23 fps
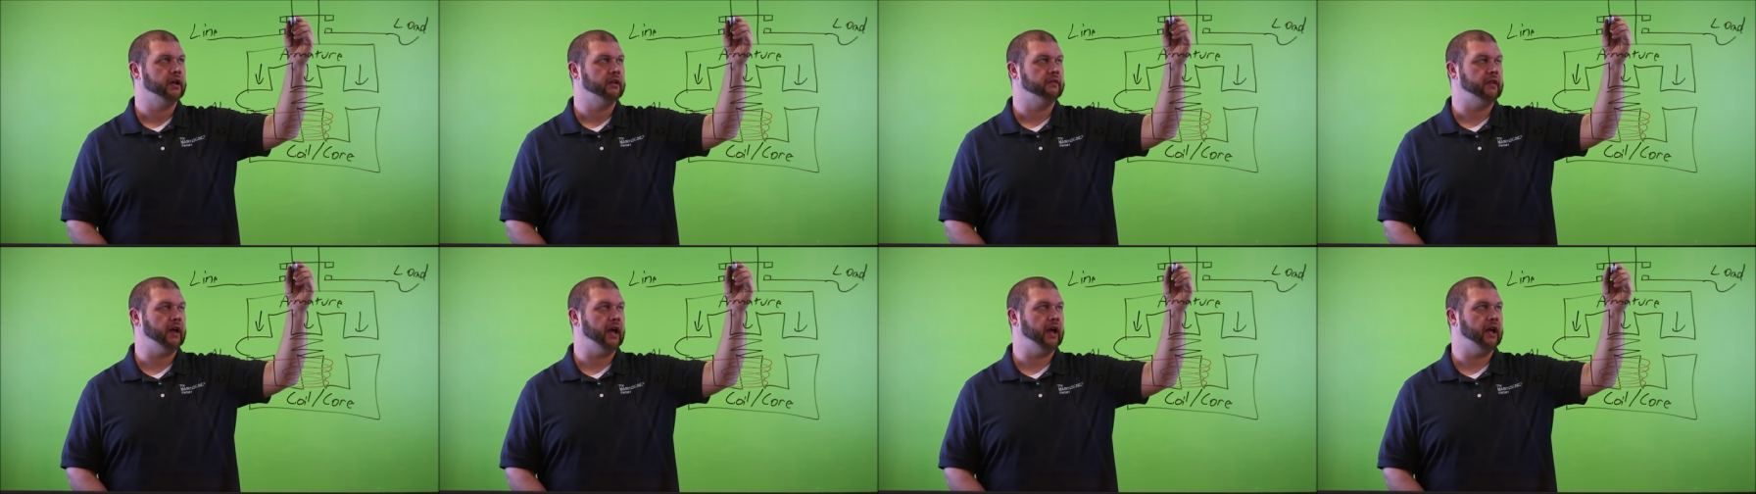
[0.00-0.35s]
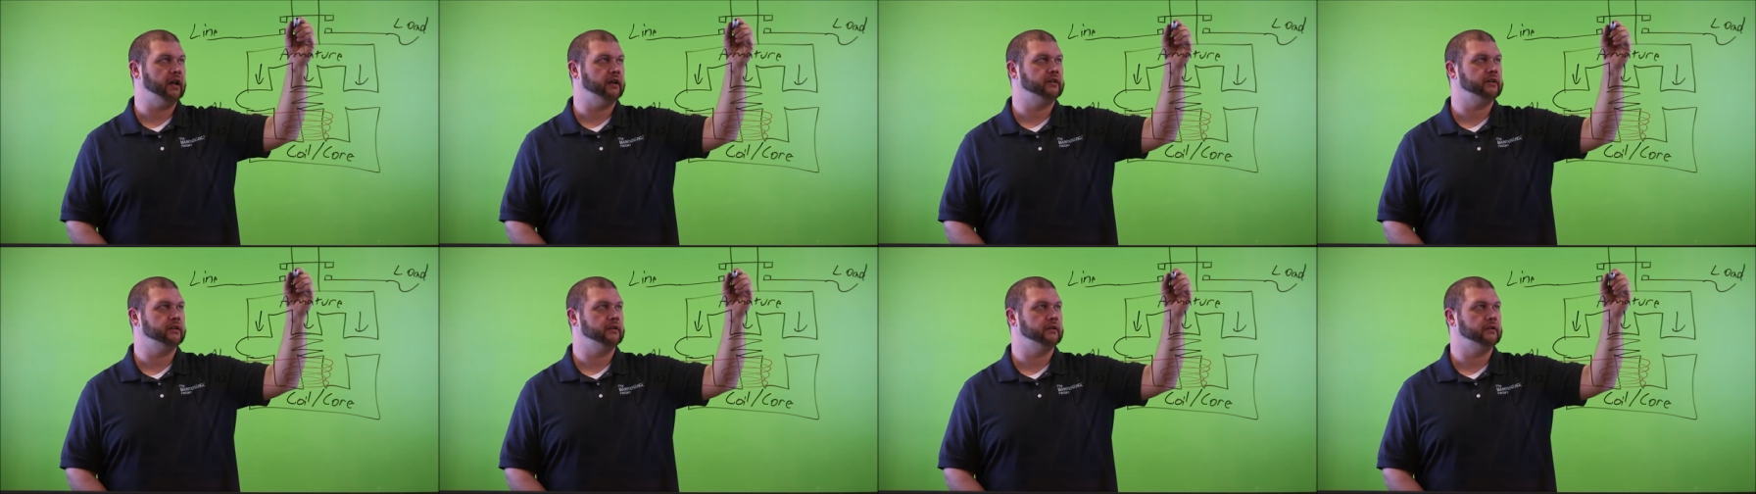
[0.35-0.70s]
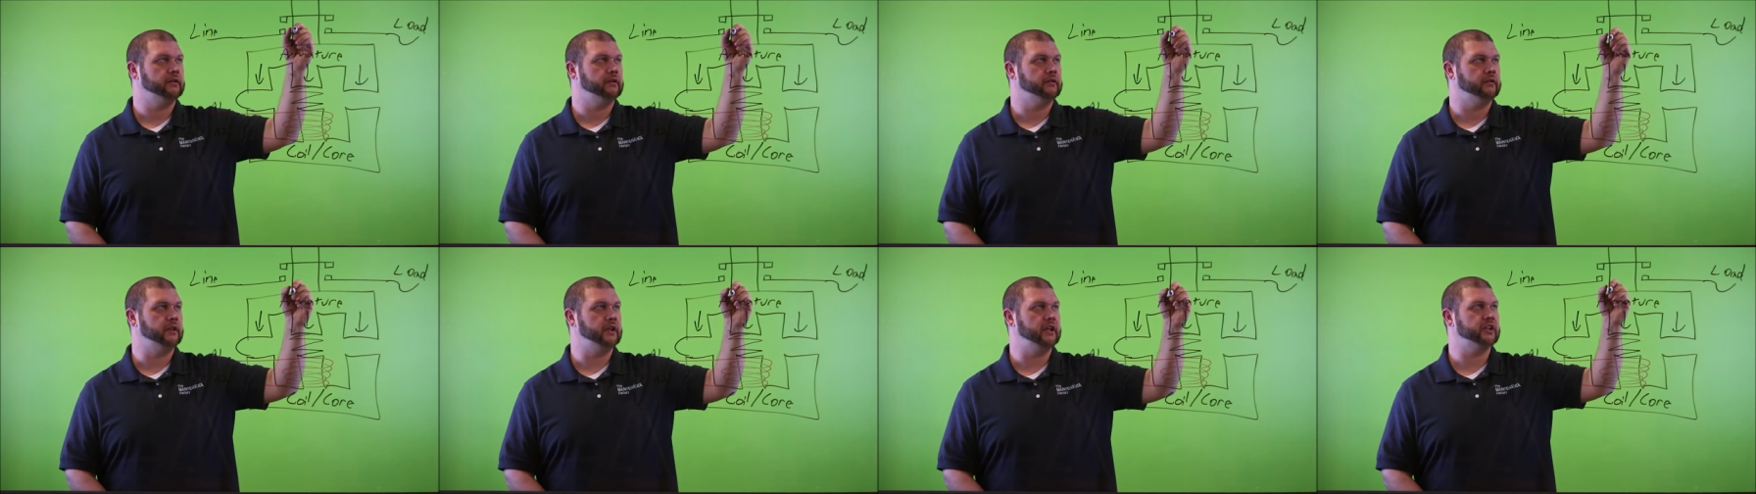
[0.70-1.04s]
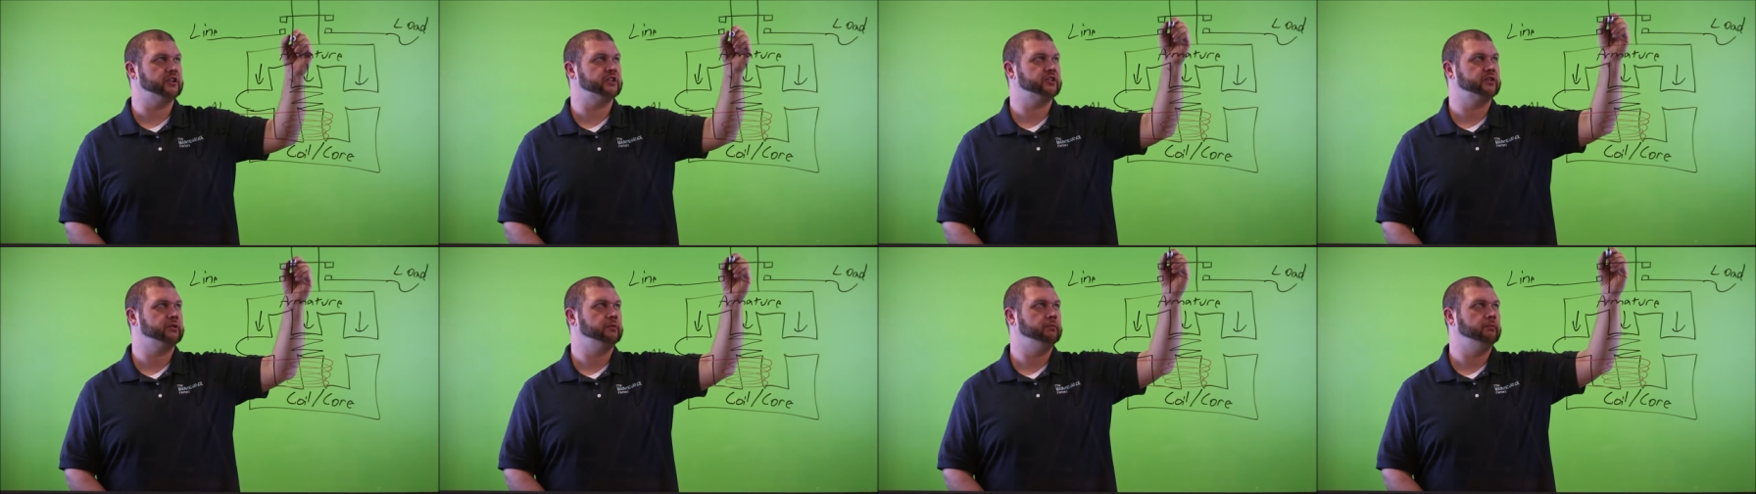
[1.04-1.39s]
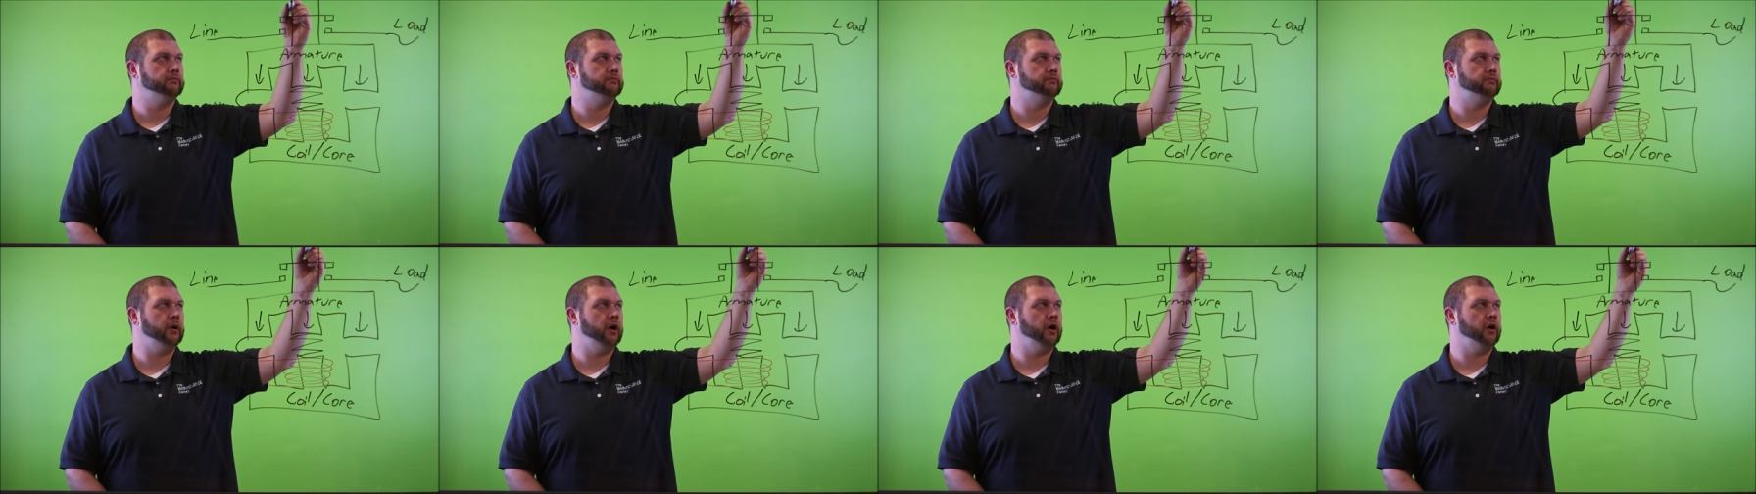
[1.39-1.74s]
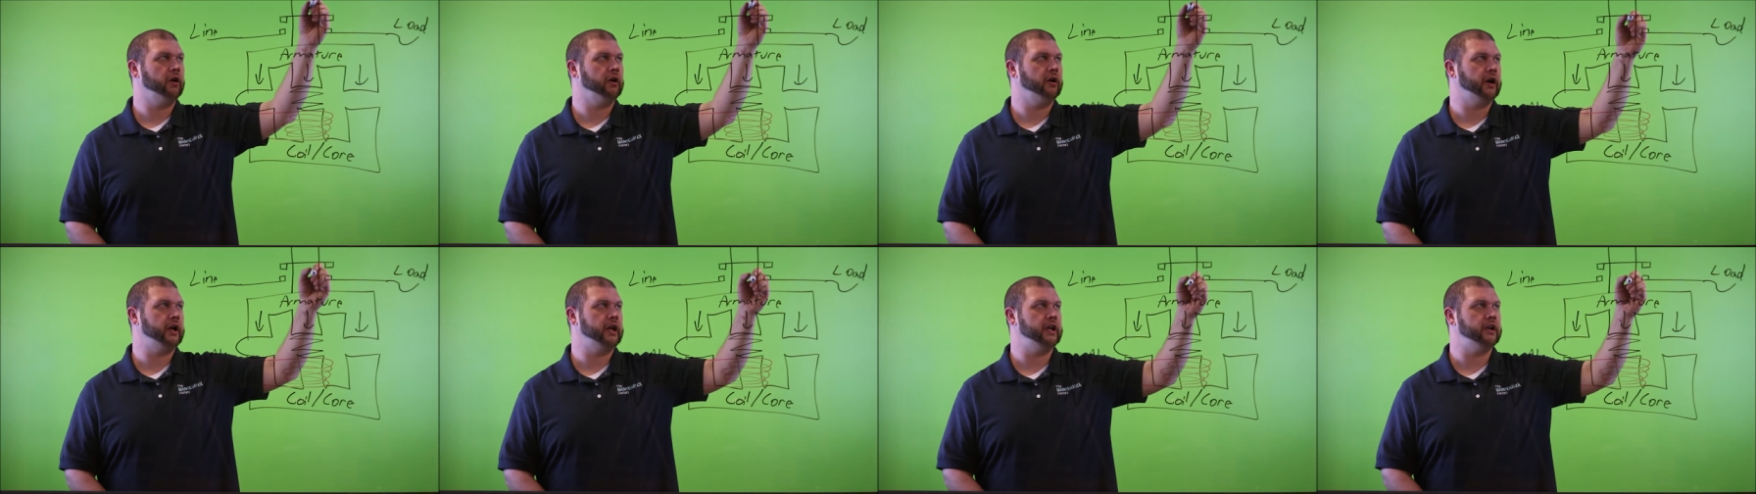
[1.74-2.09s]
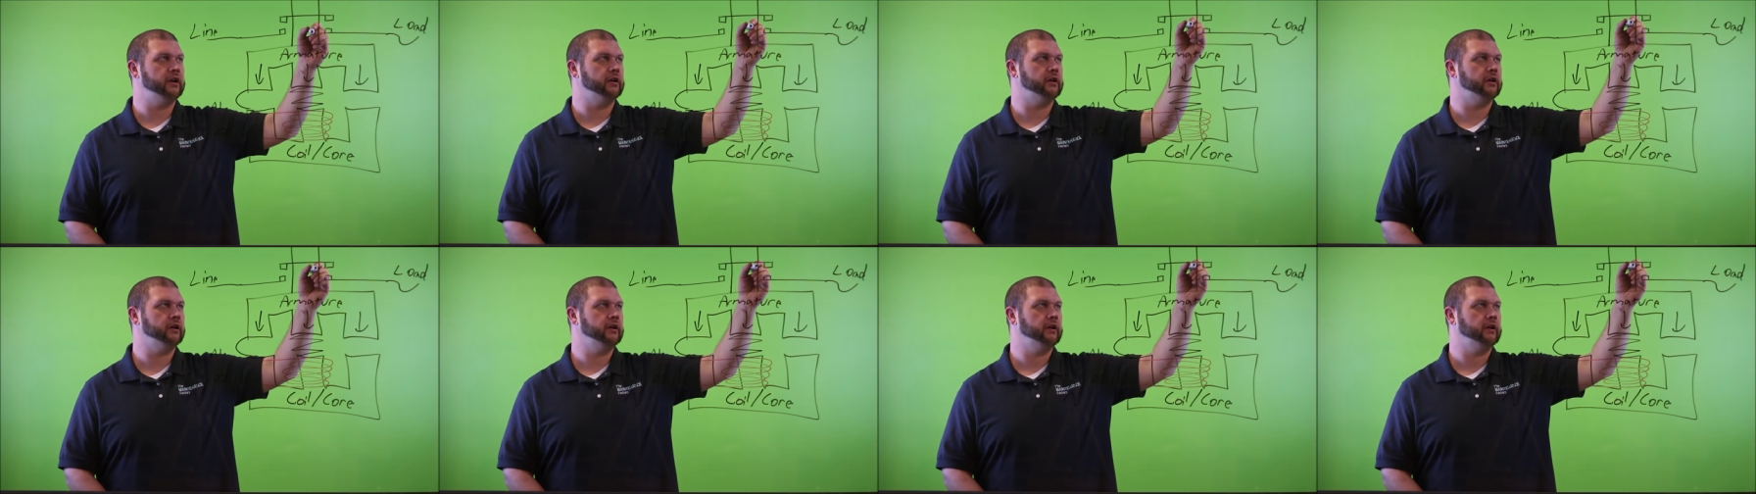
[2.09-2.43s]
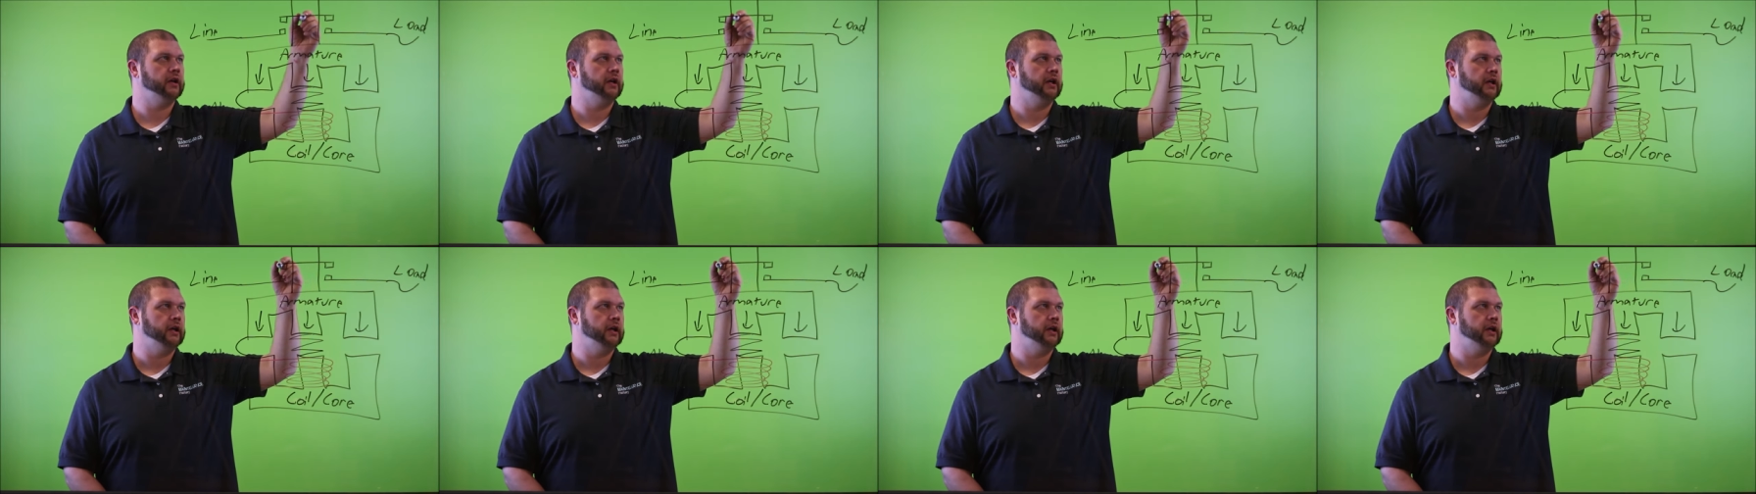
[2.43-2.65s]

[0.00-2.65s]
that this bar here